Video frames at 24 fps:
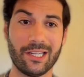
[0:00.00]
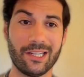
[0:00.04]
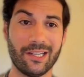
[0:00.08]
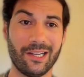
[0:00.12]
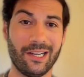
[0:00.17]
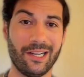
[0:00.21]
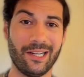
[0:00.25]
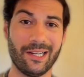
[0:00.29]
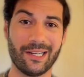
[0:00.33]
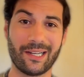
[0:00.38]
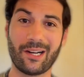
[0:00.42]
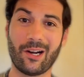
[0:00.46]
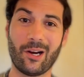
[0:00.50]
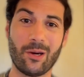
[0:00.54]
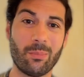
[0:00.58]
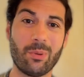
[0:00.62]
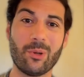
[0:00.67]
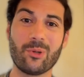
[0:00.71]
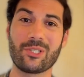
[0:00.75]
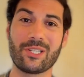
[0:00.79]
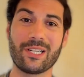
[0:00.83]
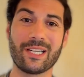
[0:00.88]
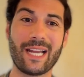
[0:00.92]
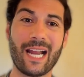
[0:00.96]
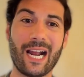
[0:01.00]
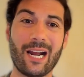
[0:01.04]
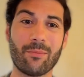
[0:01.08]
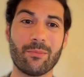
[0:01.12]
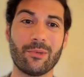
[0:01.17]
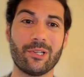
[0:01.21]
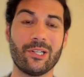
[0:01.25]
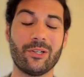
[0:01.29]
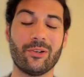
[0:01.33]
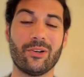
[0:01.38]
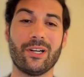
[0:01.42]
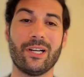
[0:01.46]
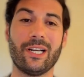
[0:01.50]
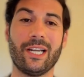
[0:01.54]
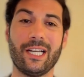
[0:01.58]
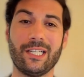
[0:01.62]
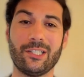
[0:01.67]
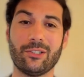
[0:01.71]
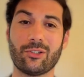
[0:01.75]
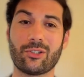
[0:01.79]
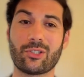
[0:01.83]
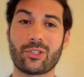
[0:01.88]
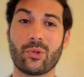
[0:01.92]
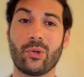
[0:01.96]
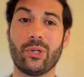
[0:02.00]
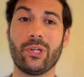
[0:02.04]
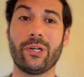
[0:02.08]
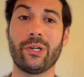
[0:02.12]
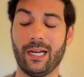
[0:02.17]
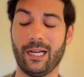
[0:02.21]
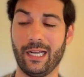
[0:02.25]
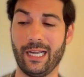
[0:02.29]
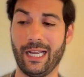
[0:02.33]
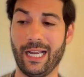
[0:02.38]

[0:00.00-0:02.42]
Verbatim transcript: uh, composted cow manure in your soil uh,